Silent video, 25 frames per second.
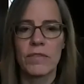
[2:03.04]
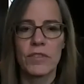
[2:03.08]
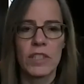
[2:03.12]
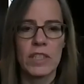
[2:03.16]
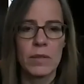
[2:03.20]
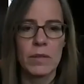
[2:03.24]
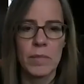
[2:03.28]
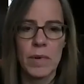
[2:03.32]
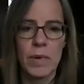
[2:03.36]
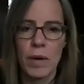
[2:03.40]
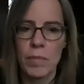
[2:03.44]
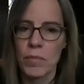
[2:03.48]

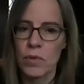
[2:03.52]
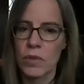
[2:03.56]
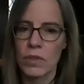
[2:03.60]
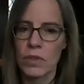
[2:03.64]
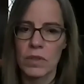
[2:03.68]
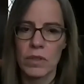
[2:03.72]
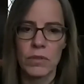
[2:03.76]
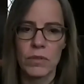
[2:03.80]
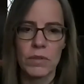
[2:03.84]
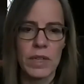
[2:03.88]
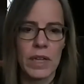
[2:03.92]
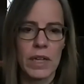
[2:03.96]
team members
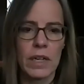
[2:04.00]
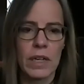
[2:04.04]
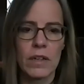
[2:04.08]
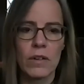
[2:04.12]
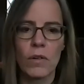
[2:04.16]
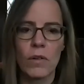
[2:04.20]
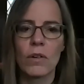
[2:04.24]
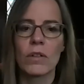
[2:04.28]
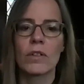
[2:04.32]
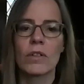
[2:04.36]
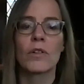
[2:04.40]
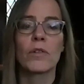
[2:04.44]
located
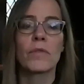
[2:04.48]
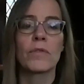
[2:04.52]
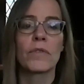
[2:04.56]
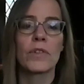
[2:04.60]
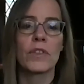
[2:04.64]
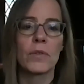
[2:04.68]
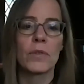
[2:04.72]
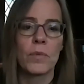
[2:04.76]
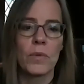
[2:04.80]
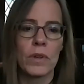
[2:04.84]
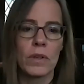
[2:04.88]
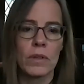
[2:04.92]
all over
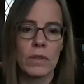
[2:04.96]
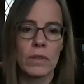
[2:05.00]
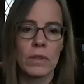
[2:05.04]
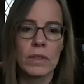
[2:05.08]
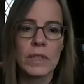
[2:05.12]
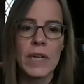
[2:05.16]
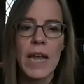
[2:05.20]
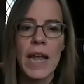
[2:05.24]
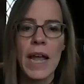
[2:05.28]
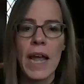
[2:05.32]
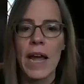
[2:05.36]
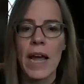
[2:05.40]
the world,
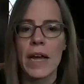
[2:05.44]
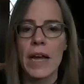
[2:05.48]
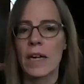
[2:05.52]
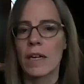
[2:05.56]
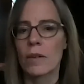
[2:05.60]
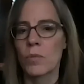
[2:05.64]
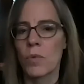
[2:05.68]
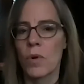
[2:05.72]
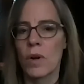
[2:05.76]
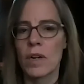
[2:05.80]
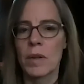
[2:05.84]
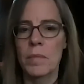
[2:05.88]
and I'd
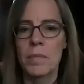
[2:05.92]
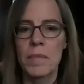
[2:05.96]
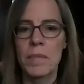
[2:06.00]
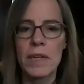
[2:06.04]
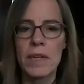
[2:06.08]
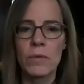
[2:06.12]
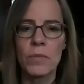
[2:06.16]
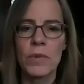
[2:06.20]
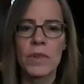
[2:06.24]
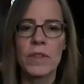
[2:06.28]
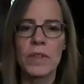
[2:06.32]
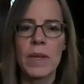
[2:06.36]
want to
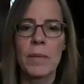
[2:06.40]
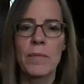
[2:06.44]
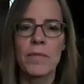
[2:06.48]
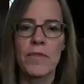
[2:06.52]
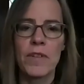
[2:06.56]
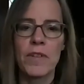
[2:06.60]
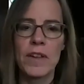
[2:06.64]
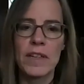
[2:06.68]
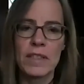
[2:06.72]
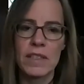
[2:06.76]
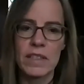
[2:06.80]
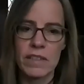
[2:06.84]
meet with them
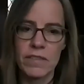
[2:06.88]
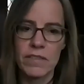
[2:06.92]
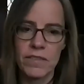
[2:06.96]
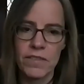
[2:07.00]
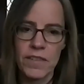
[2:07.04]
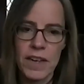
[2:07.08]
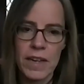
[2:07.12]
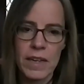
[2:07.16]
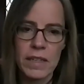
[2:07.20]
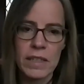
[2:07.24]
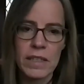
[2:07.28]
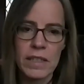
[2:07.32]
face to
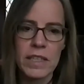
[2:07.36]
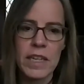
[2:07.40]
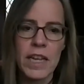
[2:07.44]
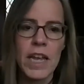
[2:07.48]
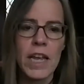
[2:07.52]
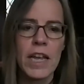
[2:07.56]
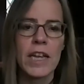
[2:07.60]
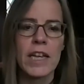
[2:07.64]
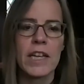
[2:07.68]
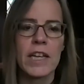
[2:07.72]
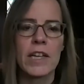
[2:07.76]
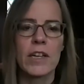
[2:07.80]
face,
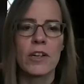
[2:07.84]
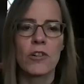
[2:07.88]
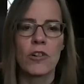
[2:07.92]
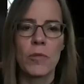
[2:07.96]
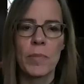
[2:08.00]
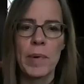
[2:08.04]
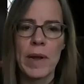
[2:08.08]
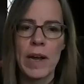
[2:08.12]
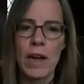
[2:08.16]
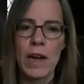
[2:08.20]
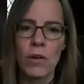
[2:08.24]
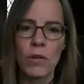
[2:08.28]
hear
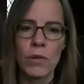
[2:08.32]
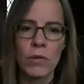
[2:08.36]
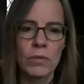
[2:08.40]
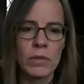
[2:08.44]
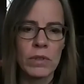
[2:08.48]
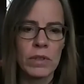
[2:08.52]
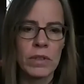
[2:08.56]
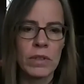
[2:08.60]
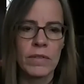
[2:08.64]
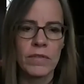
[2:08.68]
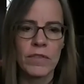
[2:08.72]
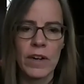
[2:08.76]
about
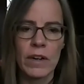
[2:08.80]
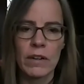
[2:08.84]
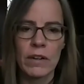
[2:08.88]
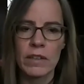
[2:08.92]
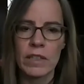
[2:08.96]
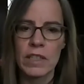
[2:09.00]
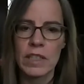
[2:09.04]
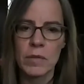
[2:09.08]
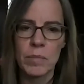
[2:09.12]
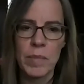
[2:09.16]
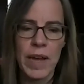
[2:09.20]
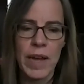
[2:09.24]
the
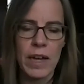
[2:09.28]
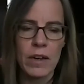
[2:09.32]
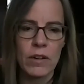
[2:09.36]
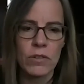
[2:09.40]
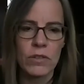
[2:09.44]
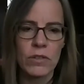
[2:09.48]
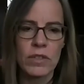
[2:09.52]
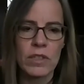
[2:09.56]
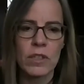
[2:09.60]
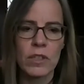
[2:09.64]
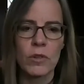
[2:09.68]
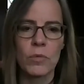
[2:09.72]
various
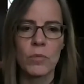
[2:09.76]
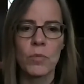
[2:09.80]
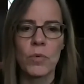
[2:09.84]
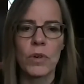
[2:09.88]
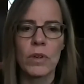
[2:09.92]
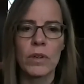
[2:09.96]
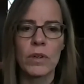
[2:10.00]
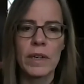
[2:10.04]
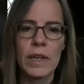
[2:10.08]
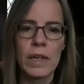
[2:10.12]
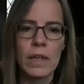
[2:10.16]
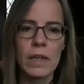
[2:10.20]
matters they're
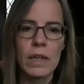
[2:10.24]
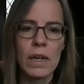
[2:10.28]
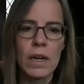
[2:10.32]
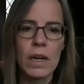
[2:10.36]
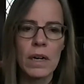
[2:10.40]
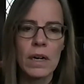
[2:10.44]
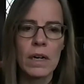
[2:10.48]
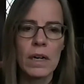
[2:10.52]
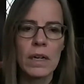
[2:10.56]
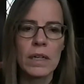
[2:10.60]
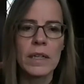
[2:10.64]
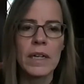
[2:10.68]
working
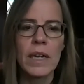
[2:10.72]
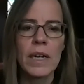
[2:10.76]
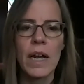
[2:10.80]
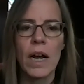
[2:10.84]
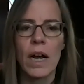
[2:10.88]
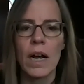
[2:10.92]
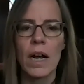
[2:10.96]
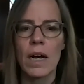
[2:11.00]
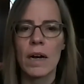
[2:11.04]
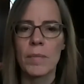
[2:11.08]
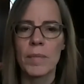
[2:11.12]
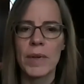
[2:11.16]
on,
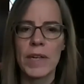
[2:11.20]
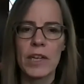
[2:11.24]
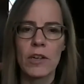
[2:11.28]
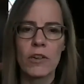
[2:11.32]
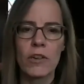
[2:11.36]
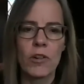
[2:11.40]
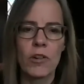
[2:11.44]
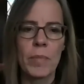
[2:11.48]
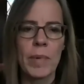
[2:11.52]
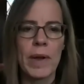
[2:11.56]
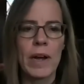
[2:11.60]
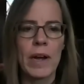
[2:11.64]

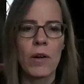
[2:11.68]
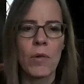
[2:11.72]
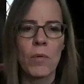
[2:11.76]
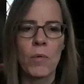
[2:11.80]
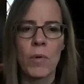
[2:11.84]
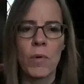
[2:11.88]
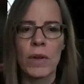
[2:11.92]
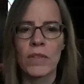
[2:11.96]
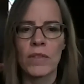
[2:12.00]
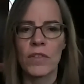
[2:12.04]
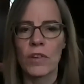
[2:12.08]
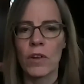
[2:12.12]
hear about
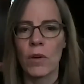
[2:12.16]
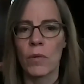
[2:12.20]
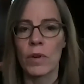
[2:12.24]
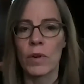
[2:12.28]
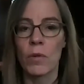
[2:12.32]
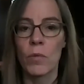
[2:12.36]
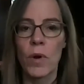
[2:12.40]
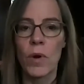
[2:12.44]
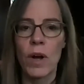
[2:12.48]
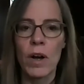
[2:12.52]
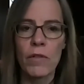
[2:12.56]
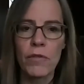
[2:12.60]
what's going
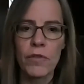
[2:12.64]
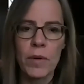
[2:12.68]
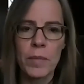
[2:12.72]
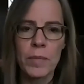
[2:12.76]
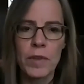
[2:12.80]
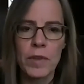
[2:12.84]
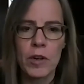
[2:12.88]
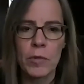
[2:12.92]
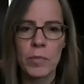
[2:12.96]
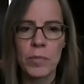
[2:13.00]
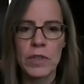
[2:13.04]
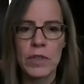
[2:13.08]
well from
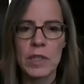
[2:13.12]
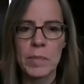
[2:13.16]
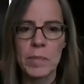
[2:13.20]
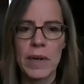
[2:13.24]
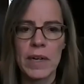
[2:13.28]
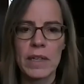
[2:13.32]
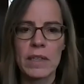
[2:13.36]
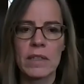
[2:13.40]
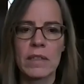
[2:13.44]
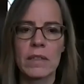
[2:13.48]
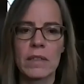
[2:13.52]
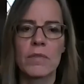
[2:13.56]
their
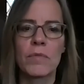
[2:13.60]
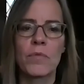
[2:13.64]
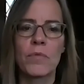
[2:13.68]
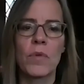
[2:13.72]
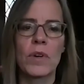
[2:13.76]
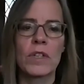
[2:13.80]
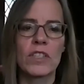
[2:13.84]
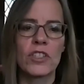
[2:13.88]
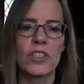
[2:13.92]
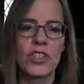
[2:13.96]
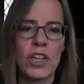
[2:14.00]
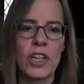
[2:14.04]
perspective,
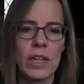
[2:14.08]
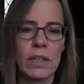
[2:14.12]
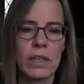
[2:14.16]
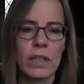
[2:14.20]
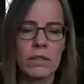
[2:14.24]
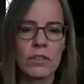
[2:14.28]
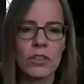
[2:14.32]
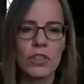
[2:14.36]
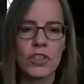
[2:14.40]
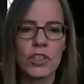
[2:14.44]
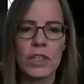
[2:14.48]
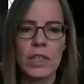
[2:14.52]
what's
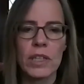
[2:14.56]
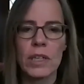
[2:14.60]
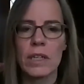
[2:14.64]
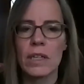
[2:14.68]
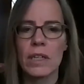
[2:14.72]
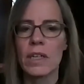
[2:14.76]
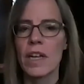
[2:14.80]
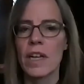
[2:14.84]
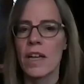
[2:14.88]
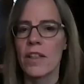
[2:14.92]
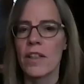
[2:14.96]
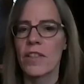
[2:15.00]
challenging,
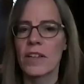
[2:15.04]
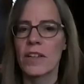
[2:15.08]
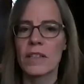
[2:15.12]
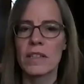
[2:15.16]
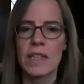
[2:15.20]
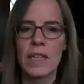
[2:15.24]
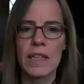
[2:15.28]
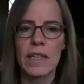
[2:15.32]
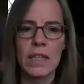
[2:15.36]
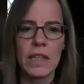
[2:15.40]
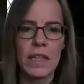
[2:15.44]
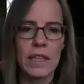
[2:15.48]
things
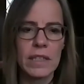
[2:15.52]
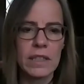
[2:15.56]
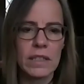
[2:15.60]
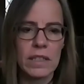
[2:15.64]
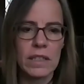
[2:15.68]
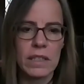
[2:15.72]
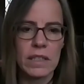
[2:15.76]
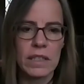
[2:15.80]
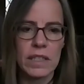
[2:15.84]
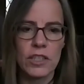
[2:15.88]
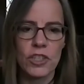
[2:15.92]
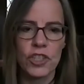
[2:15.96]
they'd like to
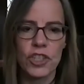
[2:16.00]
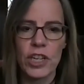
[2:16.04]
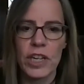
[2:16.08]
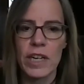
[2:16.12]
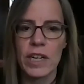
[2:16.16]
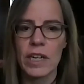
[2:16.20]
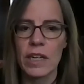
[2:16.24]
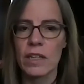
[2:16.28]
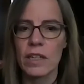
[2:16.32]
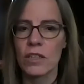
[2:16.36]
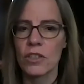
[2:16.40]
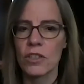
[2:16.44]
see
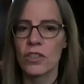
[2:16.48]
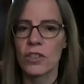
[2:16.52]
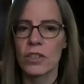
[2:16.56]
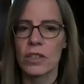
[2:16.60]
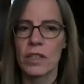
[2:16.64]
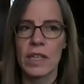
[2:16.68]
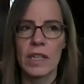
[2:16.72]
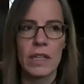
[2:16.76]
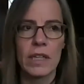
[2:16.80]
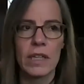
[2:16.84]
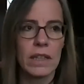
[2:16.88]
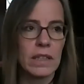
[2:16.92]
change,
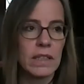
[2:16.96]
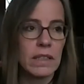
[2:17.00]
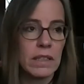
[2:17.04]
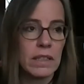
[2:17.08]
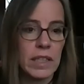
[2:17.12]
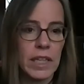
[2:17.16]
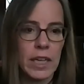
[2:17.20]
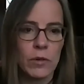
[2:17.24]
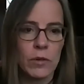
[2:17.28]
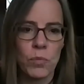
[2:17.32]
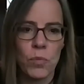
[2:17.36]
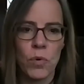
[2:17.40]
things
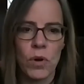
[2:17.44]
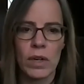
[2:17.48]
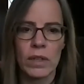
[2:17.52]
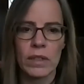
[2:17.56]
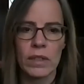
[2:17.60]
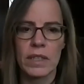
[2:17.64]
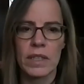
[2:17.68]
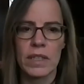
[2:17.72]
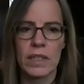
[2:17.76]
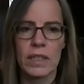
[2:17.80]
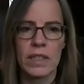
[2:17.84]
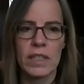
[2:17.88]
they'd want
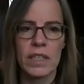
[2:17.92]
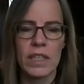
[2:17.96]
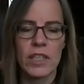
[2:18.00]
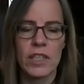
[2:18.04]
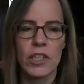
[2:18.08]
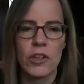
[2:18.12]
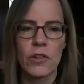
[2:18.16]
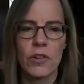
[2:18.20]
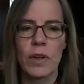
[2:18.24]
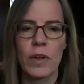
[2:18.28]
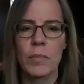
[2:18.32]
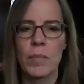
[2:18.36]
to
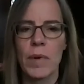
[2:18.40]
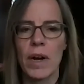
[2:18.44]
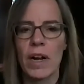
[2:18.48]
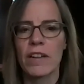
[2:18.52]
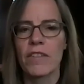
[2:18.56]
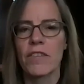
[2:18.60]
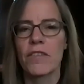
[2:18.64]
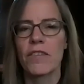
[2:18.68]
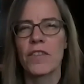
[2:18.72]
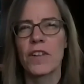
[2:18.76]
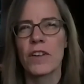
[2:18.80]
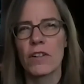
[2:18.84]
continue. And my
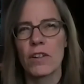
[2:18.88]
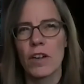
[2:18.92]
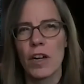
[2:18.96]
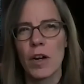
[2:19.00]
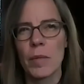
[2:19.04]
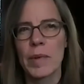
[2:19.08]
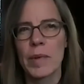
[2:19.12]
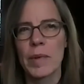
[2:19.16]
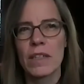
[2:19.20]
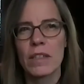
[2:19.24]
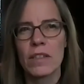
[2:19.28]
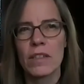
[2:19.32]
fear
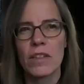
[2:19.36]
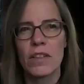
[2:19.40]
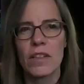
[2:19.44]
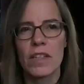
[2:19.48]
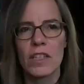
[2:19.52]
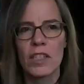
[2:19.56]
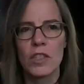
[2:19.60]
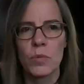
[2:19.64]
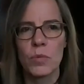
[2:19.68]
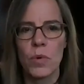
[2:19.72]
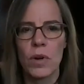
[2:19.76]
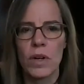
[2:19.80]
coming into
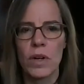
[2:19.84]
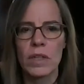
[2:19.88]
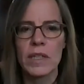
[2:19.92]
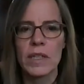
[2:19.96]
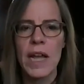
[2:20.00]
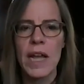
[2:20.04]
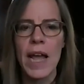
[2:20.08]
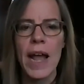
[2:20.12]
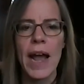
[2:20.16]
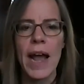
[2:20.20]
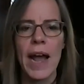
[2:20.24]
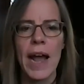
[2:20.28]
this was,
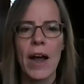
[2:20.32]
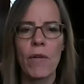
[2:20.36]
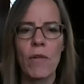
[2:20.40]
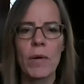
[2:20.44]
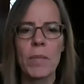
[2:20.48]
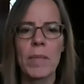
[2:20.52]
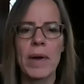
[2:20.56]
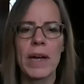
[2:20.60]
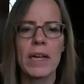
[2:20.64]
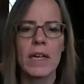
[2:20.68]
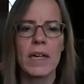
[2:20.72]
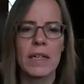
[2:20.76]
how
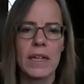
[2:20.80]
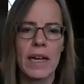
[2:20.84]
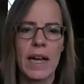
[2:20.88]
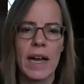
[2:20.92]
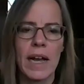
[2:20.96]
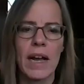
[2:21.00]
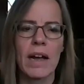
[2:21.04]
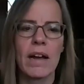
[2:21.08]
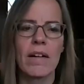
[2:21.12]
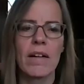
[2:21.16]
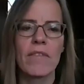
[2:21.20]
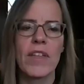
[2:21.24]
am I going to
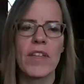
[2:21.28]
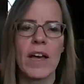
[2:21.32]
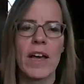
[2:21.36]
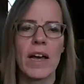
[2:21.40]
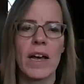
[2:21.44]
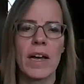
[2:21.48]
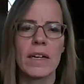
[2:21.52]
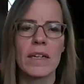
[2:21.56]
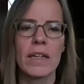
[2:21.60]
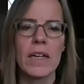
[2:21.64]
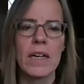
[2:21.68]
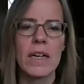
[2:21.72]
have
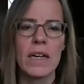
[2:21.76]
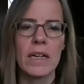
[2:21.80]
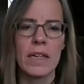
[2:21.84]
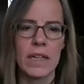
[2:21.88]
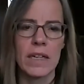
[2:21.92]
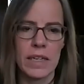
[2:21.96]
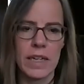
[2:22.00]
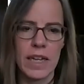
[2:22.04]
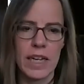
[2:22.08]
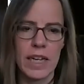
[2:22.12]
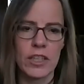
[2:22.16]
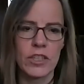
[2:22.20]
that
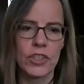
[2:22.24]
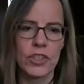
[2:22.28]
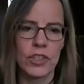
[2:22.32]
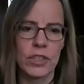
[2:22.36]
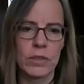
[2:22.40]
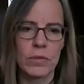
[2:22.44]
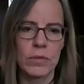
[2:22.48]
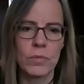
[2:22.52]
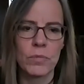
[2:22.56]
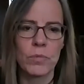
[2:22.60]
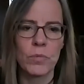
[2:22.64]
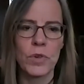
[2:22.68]

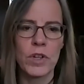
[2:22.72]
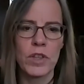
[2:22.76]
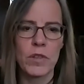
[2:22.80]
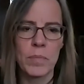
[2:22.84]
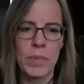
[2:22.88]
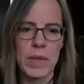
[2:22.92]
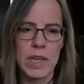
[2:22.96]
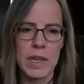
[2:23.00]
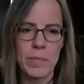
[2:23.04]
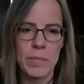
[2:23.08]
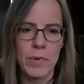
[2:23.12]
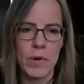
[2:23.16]
connection with
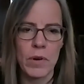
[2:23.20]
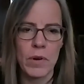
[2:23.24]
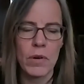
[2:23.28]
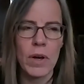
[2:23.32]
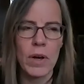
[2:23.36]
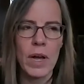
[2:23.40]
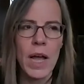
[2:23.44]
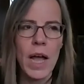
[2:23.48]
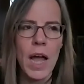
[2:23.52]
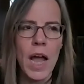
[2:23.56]
people?